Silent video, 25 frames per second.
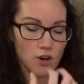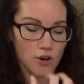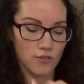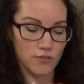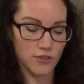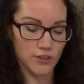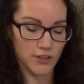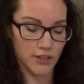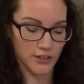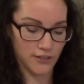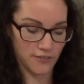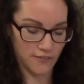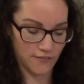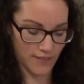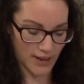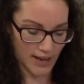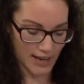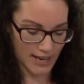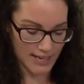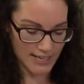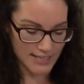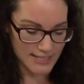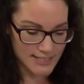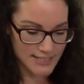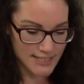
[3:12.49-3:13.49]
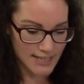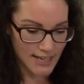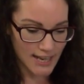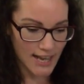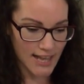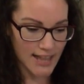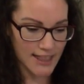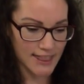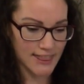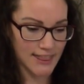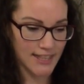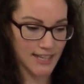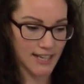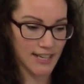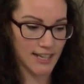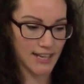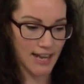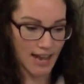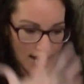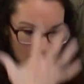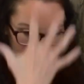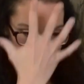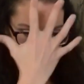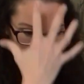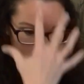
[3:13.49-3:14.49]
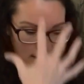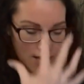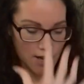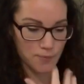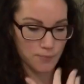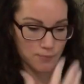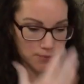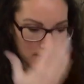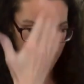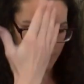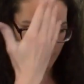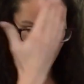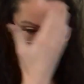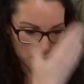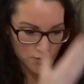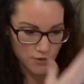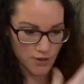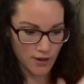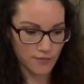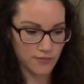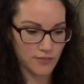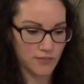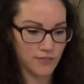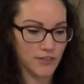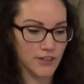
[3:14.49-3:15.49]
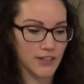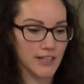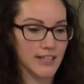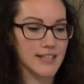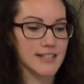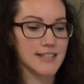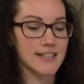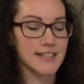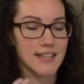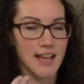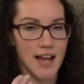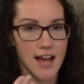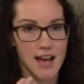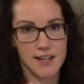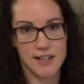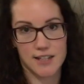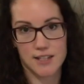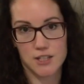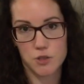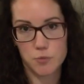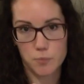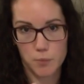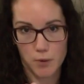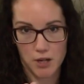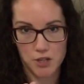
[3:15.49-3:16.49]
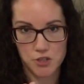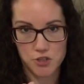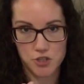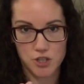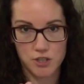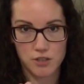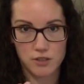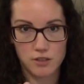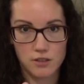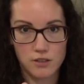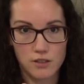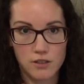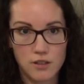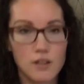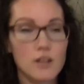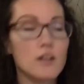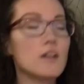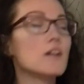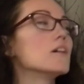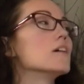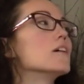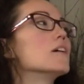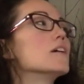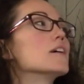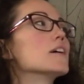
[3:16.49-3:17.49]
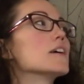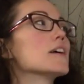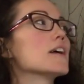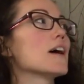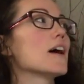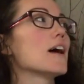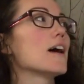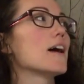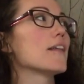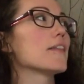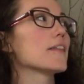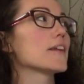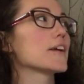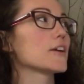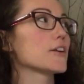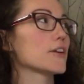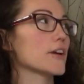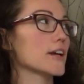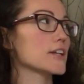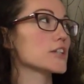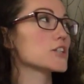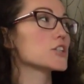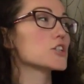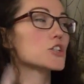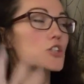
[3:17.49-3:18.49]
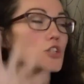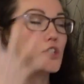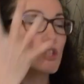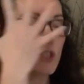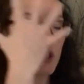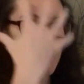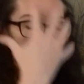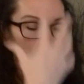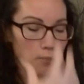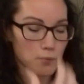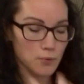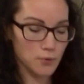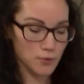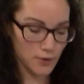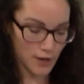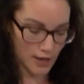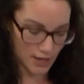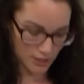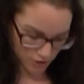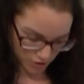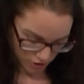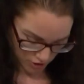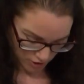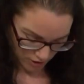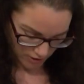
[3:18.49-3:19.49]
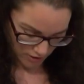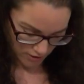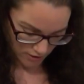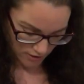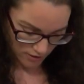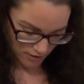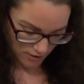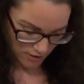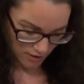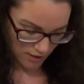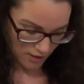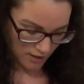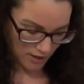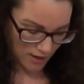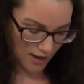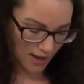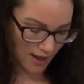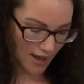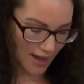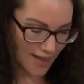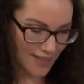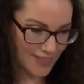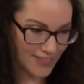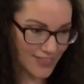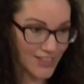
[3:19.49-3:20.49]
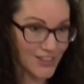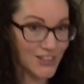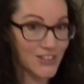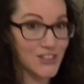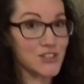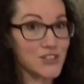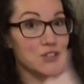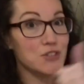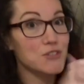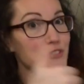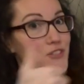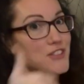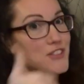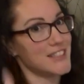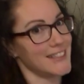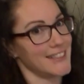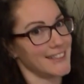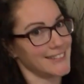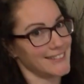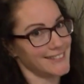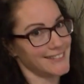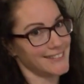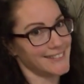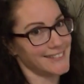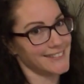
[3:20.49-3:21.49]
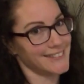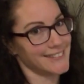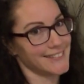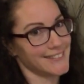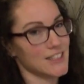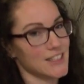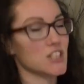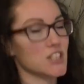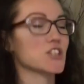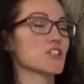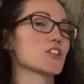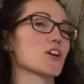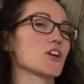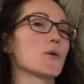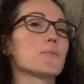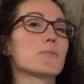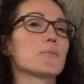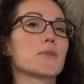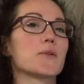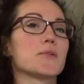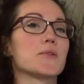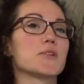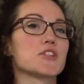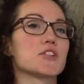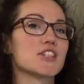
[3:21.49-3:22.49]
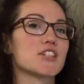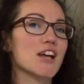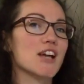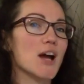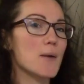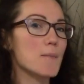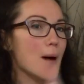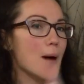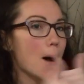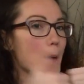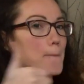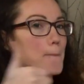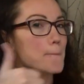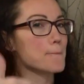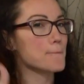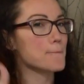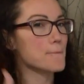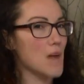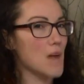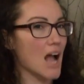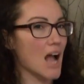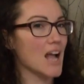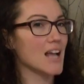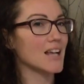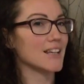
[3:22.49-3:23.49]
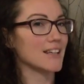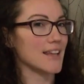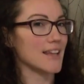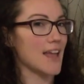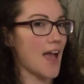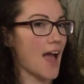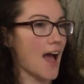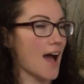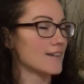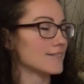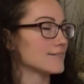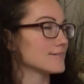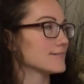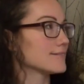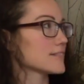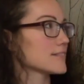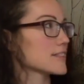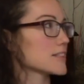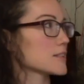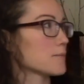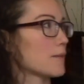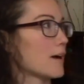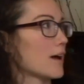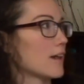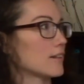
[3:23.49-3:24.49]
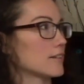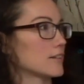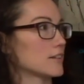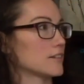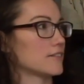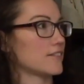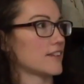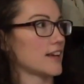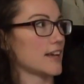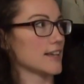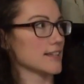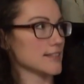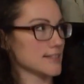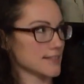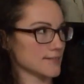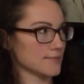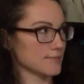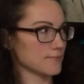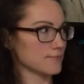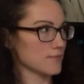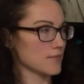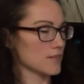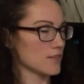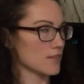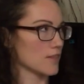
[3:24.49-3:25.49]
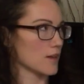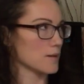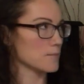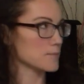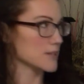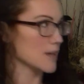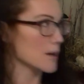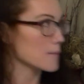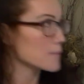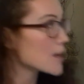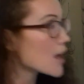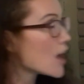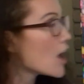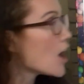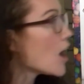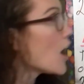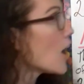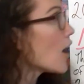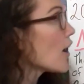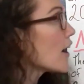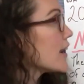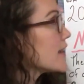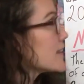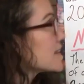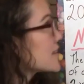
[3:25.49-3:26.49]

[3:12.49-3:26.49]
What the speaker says: over your face, and then as it comes down, you have a very sad expression. And the Great Depression and the New Deal. So then we just come up, yeah, smile on our face, thumbs up. All right,